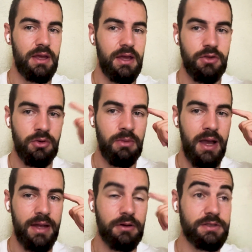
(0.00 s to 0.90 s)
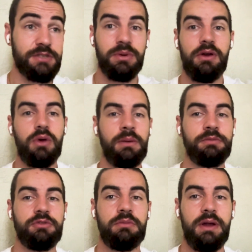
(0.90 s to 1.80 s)
in your mind because that's where it all
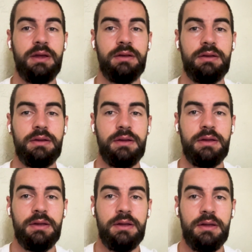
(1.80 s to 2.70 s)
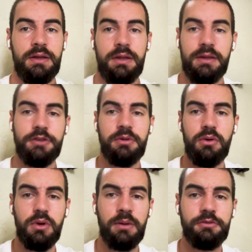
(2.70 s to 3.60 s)
comes from, right? That's where it
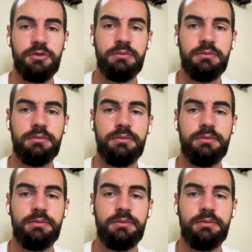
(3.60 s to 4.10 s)
all comes from.